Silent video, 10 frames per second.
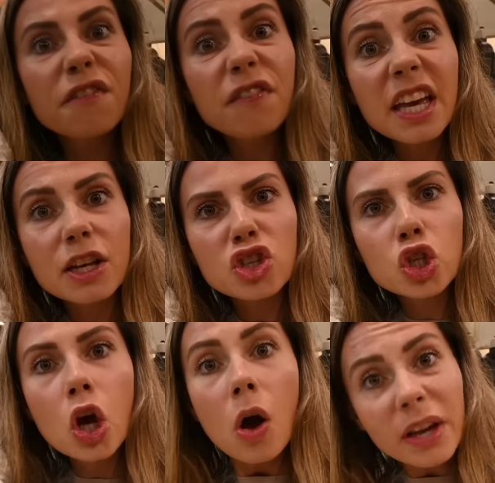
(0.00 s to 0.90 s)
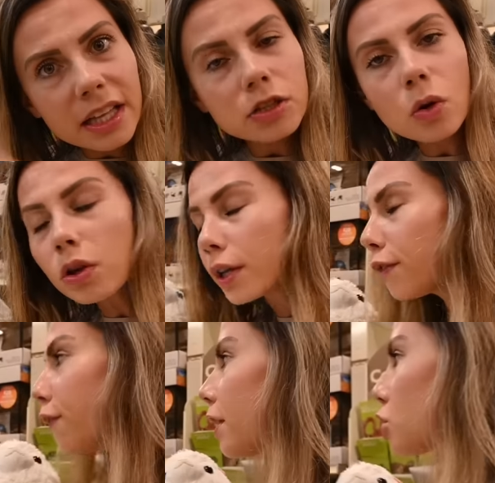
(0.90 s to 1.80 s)
a fish. Okay, let's go look at
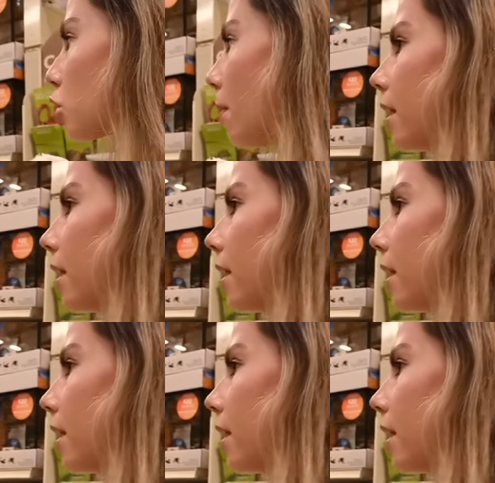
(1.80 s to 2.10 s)
the fish. Come